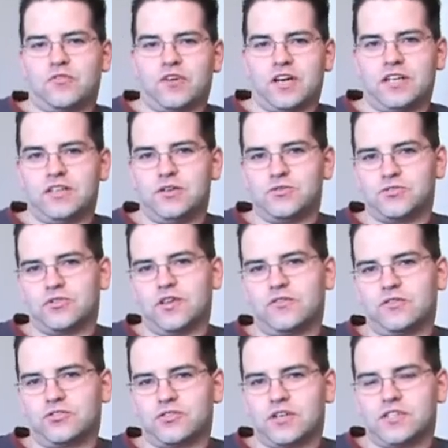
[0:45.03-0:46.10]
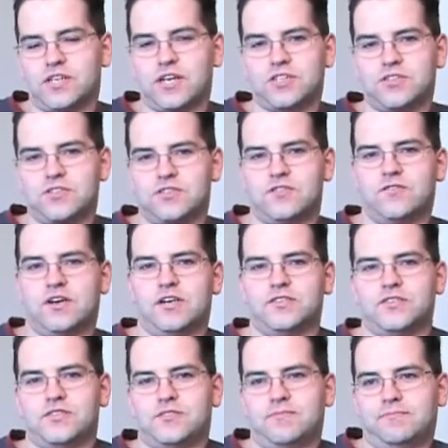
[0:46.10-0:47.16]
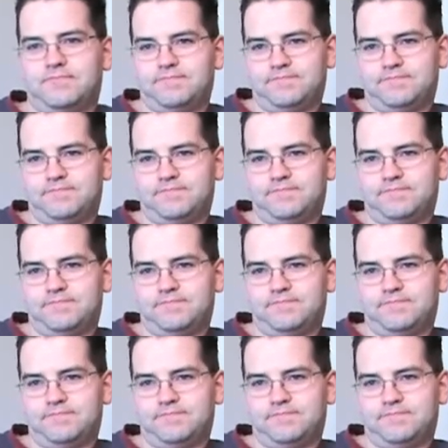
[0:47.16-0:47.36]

provide user-level transactions in the file system.